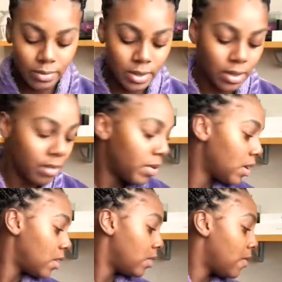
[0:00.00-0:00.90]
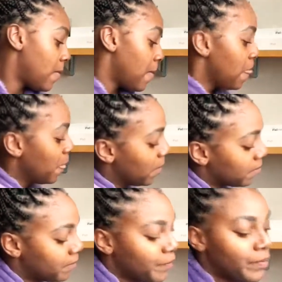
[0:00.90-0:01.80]
I'm just gonna put
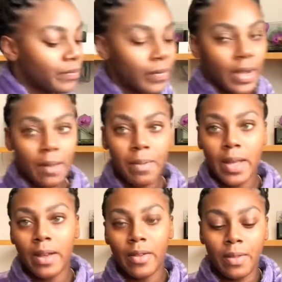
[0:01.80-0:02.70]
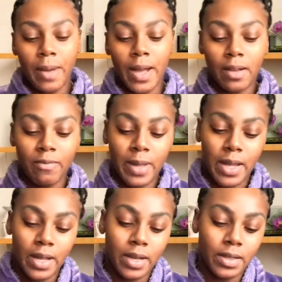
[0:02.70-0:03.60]
a bit on the back of my
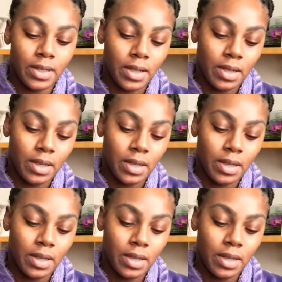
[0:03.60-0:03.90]
hand,